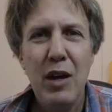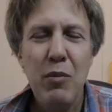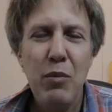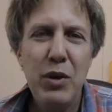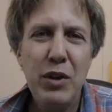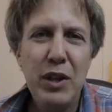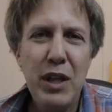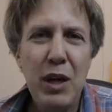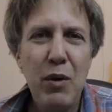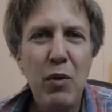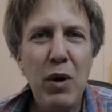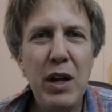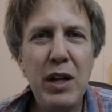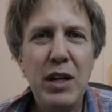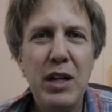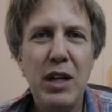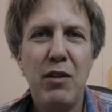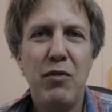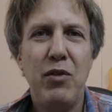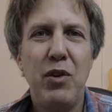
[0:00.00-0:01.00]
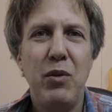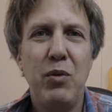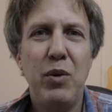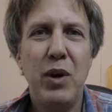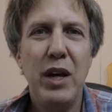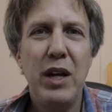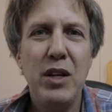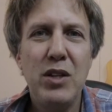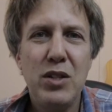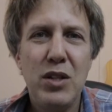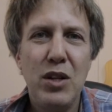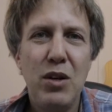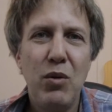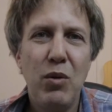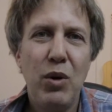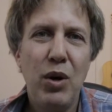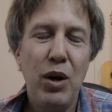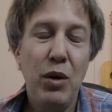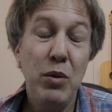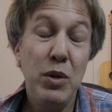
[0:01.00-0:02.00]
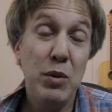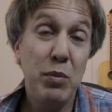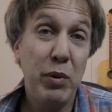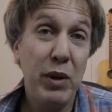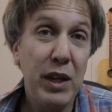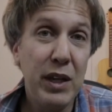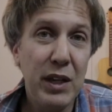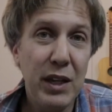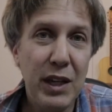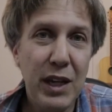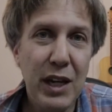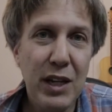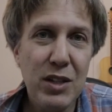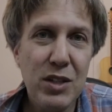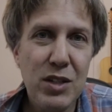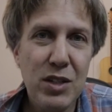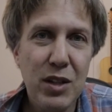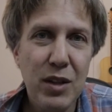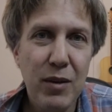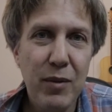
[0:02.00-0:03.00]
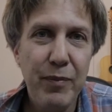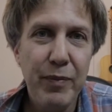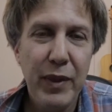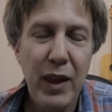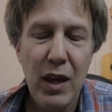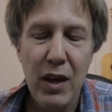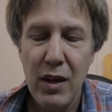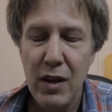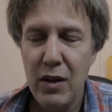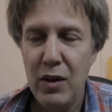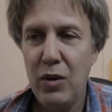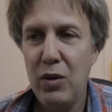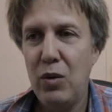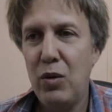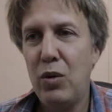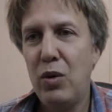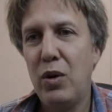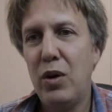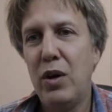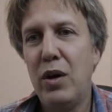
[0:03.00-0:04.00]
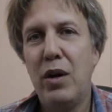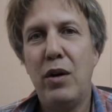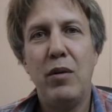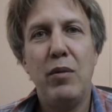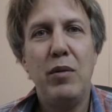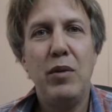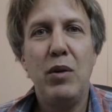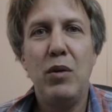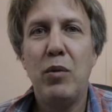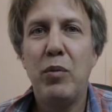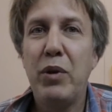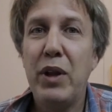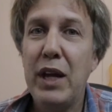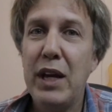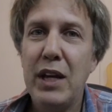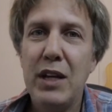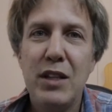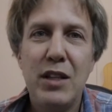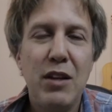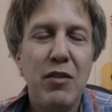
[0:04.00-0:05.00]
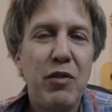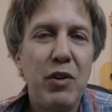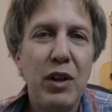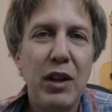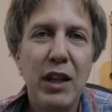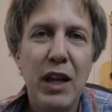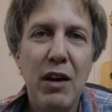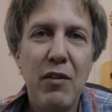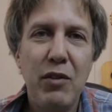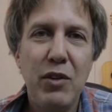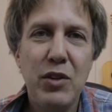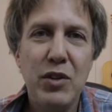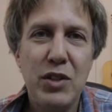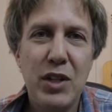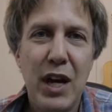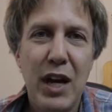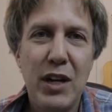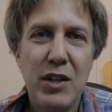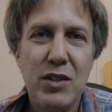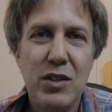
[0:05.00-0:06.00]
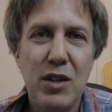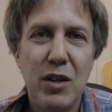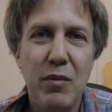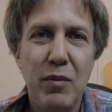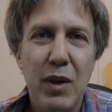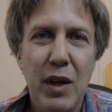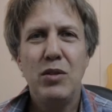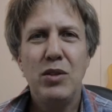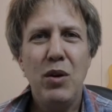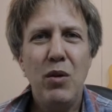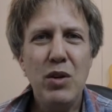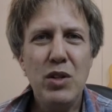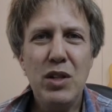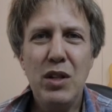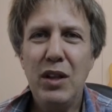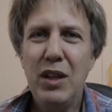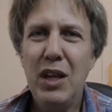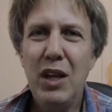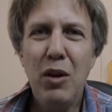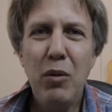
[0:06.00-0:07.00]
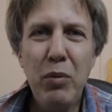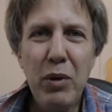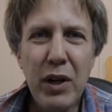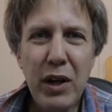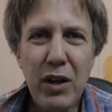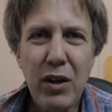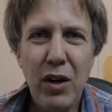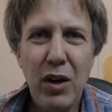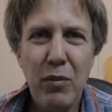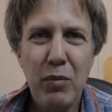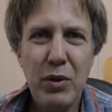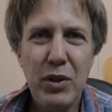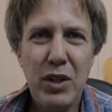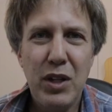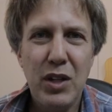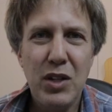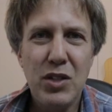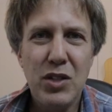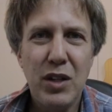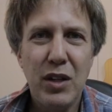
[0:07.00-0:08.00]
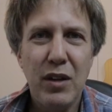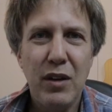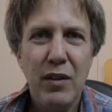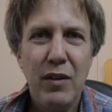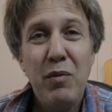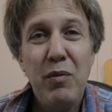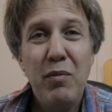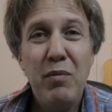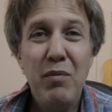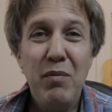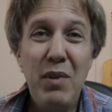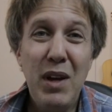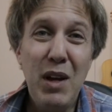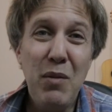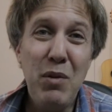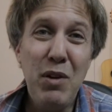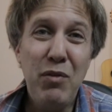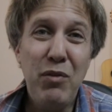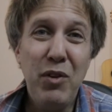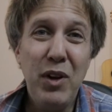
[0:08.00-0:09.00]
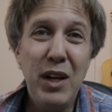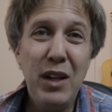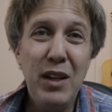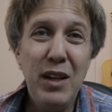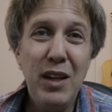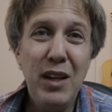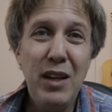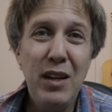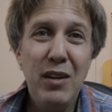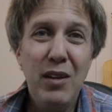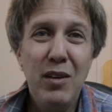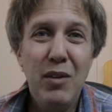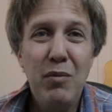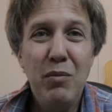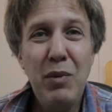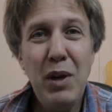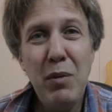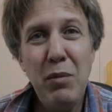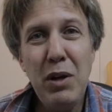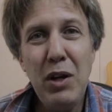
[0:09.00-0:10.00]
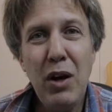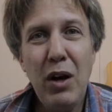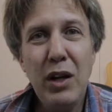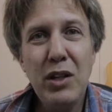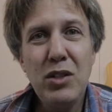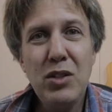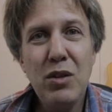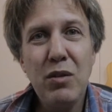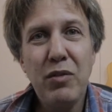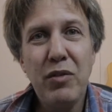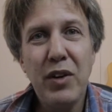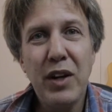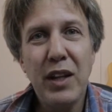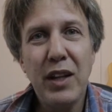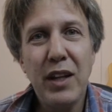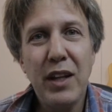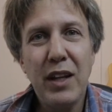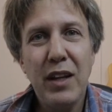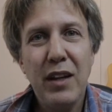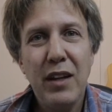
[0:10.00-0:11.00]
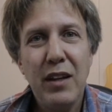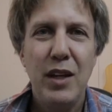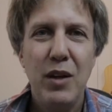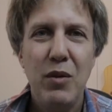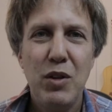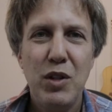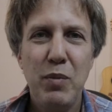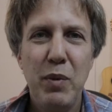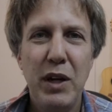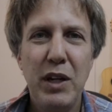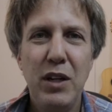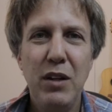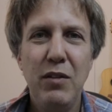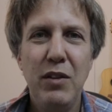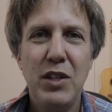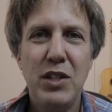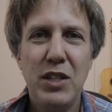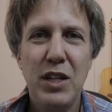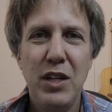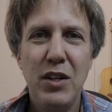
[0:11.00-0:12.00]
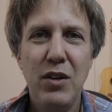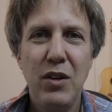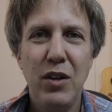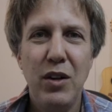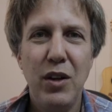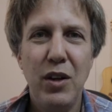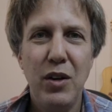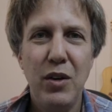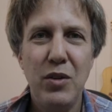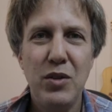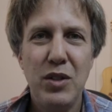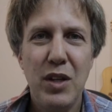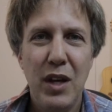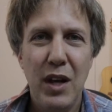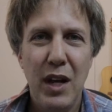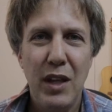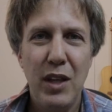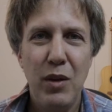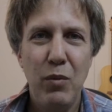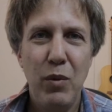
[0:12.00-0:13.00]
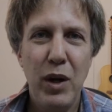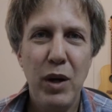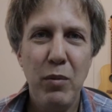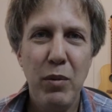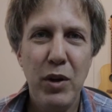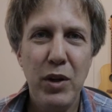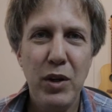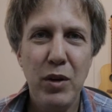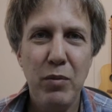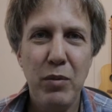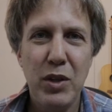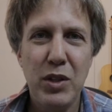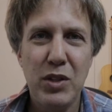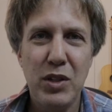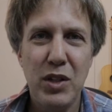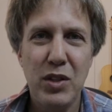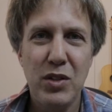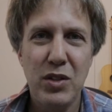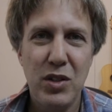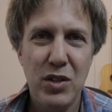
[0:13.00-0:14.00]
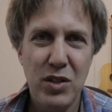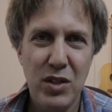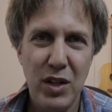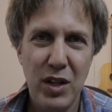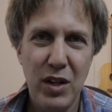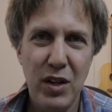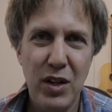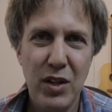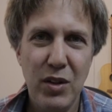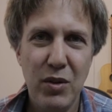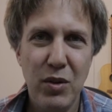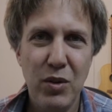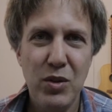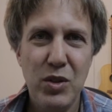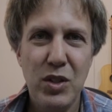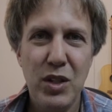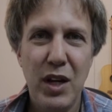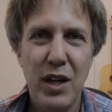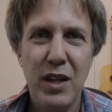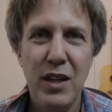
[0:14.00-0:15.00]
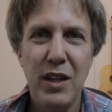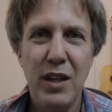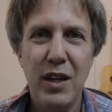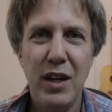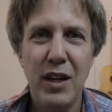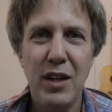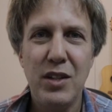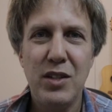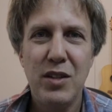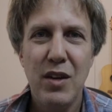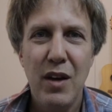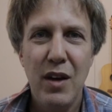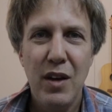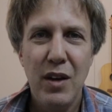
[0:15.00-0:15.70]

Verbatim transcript: but they went different ways, and you were always playing against them, or you were playing in different levels as them. There's always a little bit of competition. Maybe friendly, maybe not so friendly. You respectively said your hellos and then went about your business, sitting on your own side of the ice,